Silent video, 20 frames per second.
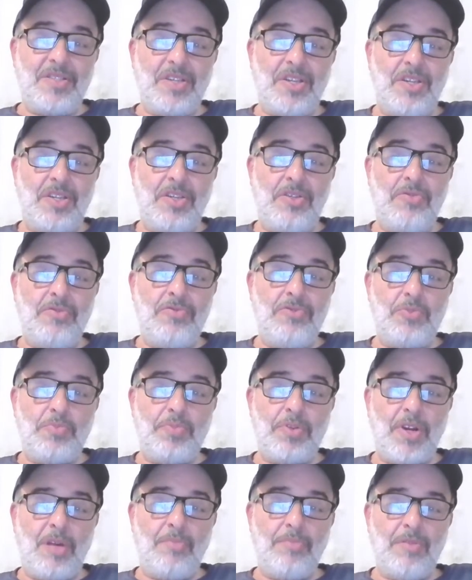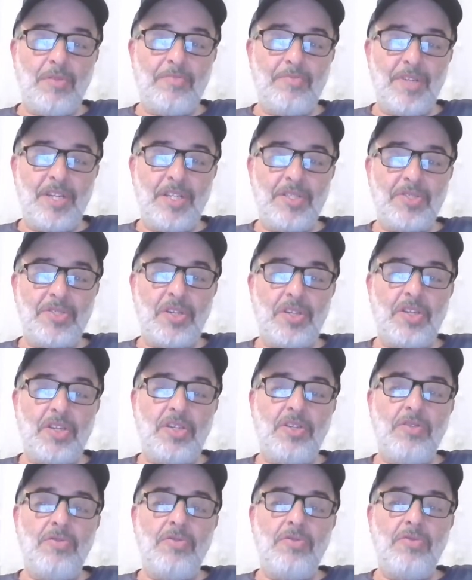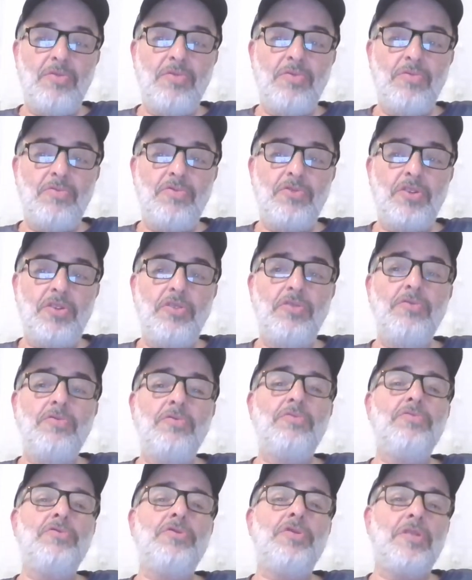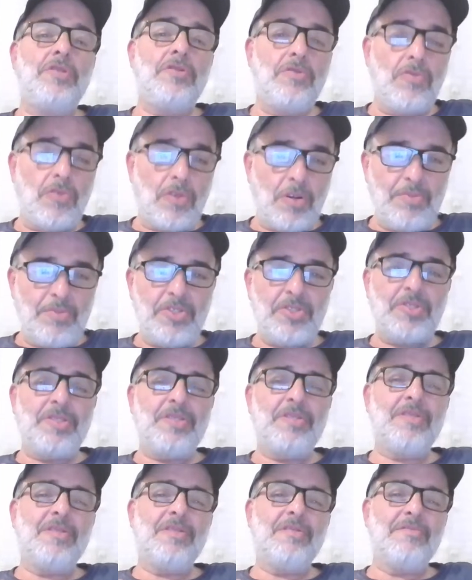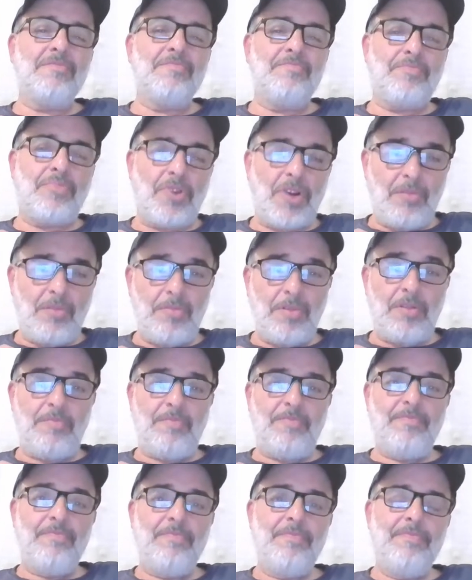a huge problem. It's a huge, enormous problem.